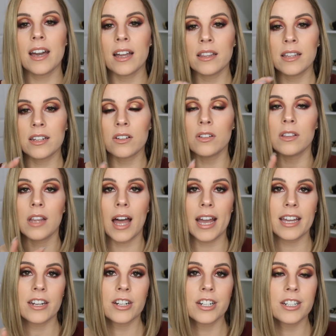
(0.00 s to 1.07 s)
a little
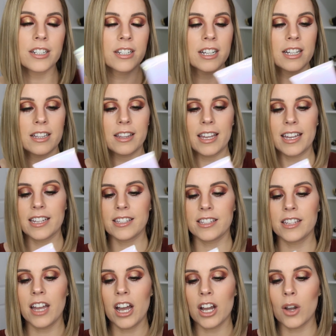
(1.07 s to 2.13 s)
lighter. Like it's
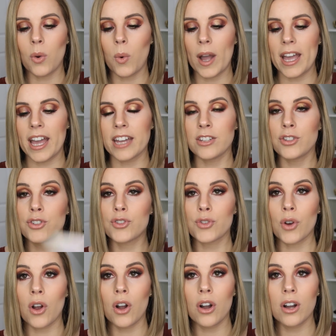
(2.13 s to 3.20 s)
not quite as
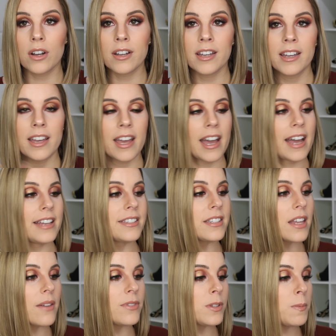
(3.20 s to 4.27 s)
strong as
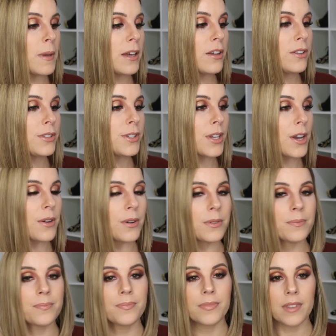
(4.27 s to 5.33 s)
Love Spell so